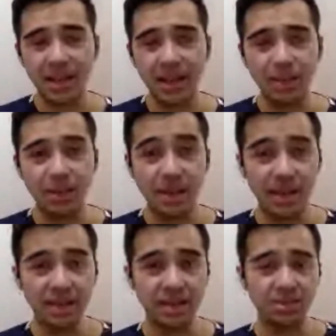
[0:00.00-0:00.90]
although
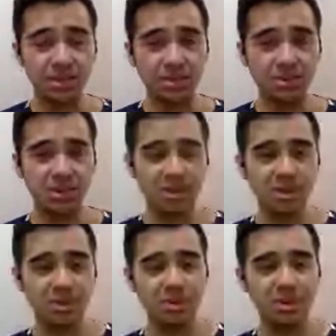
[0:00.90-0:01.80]
she's not on this
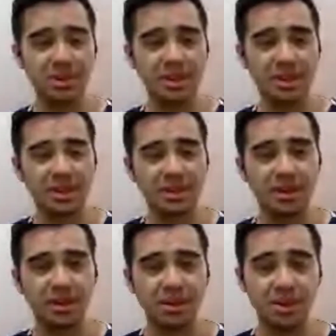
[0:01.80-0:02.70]
podcast, and
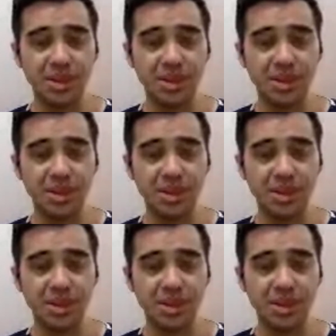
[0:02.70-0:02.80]
that,